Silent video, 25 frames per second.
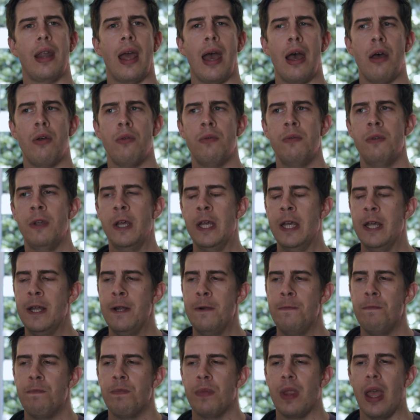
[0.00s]
down,
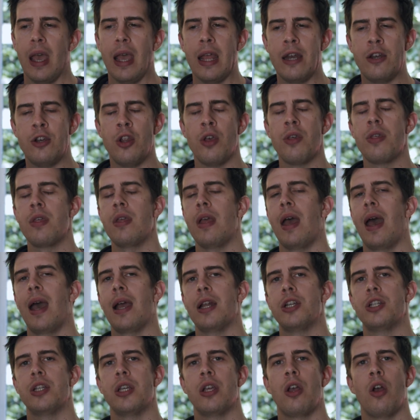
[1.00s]
it doesn't
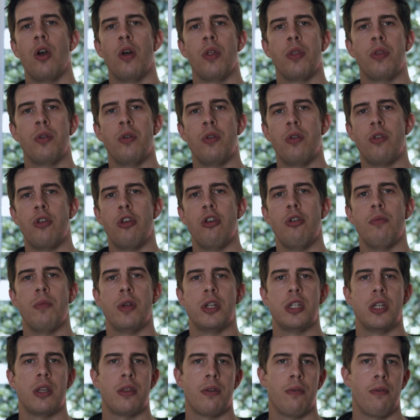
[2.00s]
actually go through too
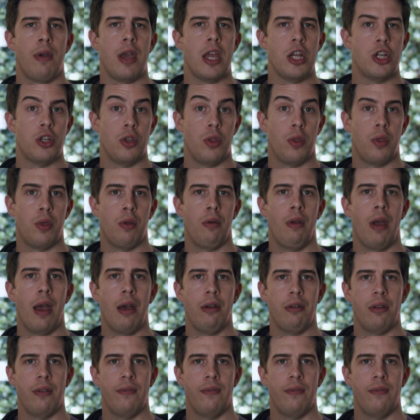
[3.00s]
much iteration throughout